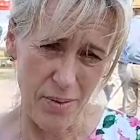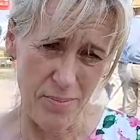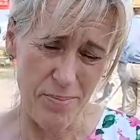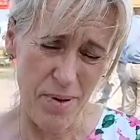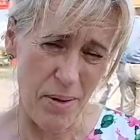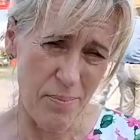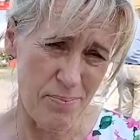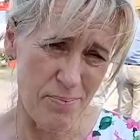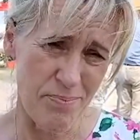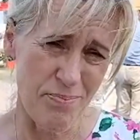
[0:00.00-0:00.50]

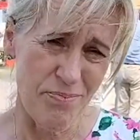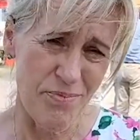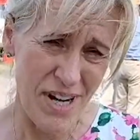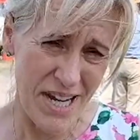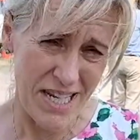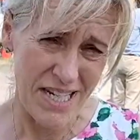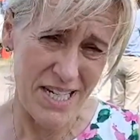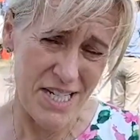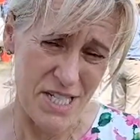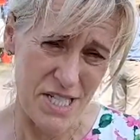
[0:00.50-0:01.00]
I'm
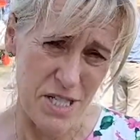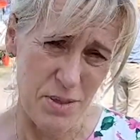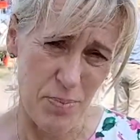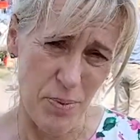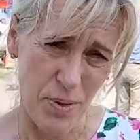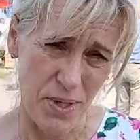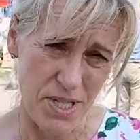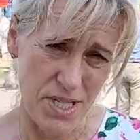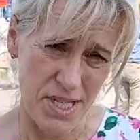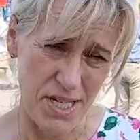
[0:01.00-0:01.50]
really
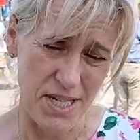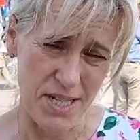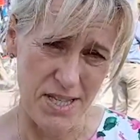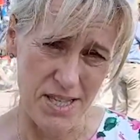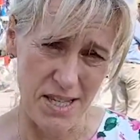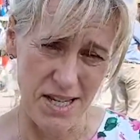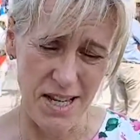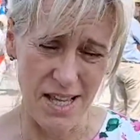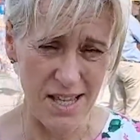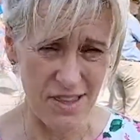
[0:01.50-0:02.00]
disappointed
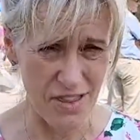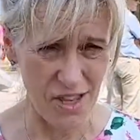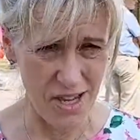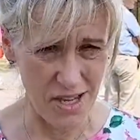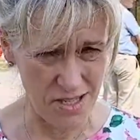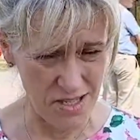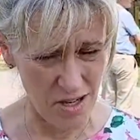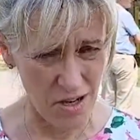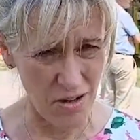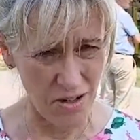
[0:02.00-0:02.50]
that
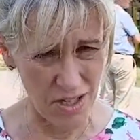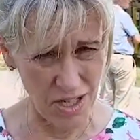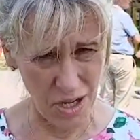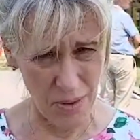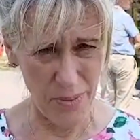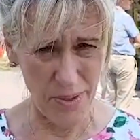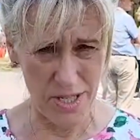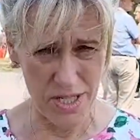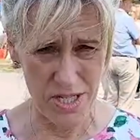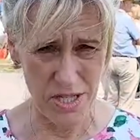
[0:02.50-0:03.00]
things are
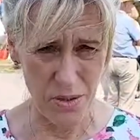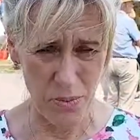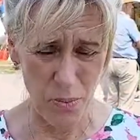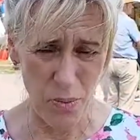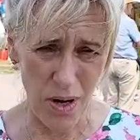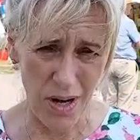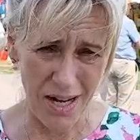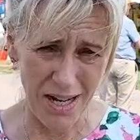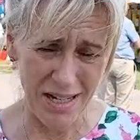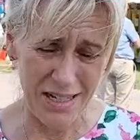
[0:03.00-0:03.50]
going to the
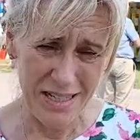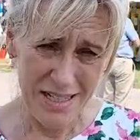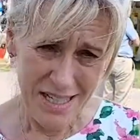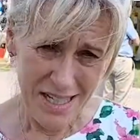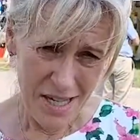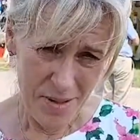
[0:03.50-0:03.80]
wire.